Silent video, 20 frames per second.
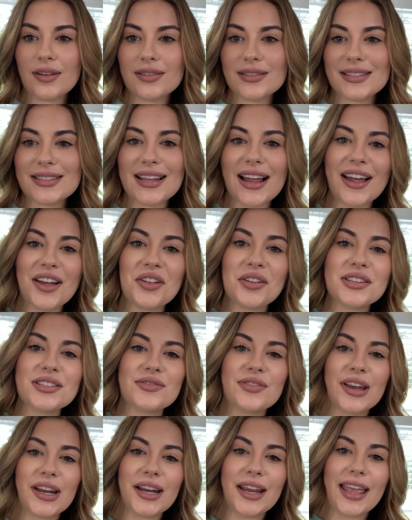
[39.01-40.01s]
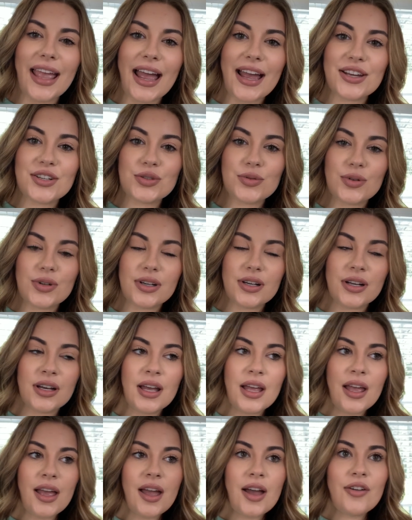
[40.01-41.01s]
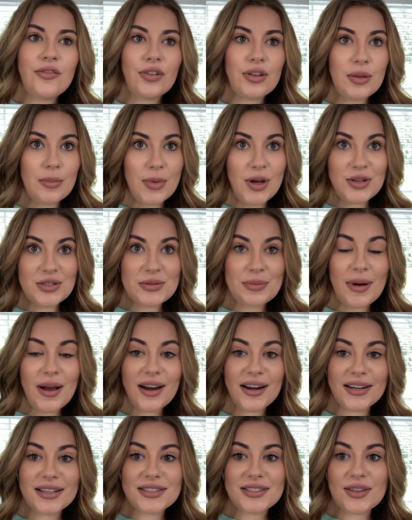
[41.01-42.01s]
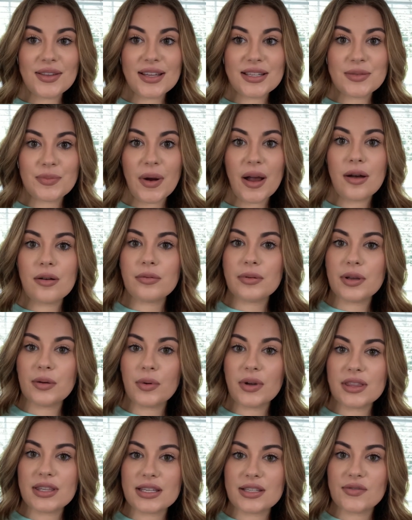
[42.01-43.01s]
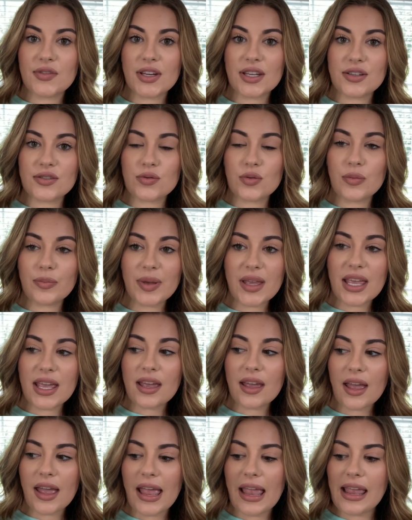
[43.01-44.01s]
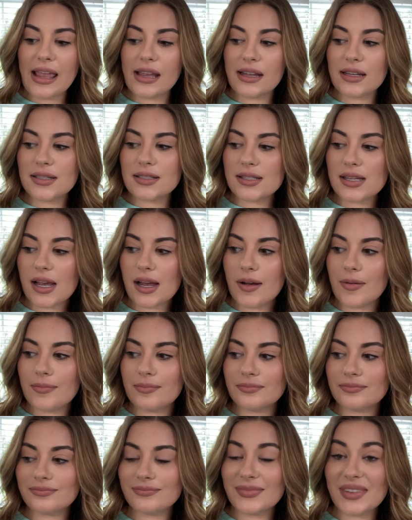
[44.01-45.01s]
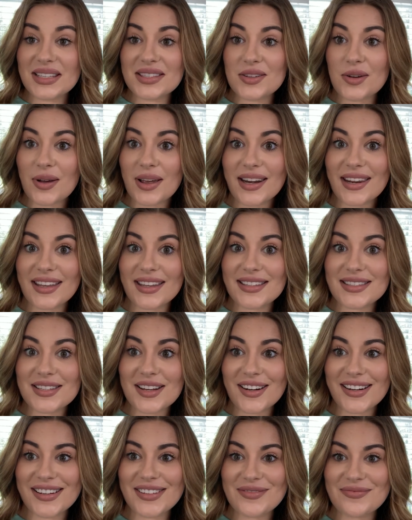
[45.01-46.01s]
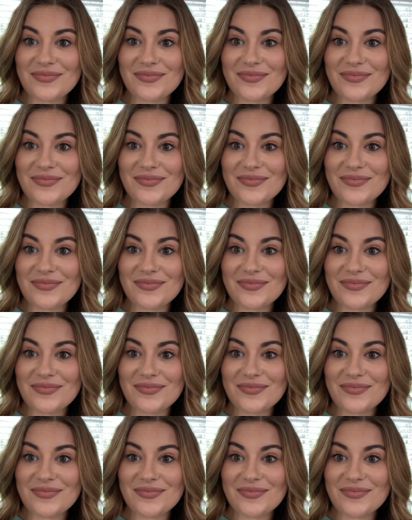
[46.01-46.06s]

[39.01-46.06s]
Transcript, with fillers: style is very casual for the most part. So that's probably what these videos will be. And um, let's go ahead and get started.